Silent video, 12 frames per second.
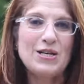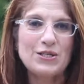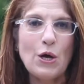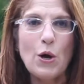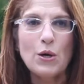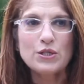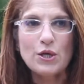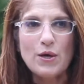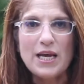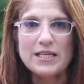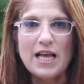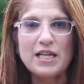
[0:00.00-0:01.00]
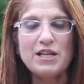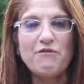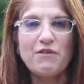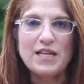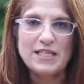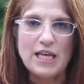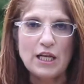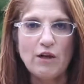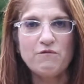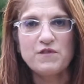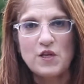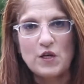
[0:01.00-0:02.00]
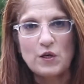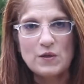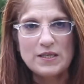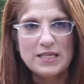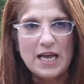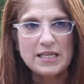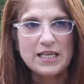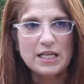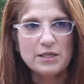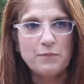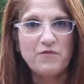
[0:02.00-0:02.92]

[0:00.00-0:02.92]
So it's a different set of circumstances,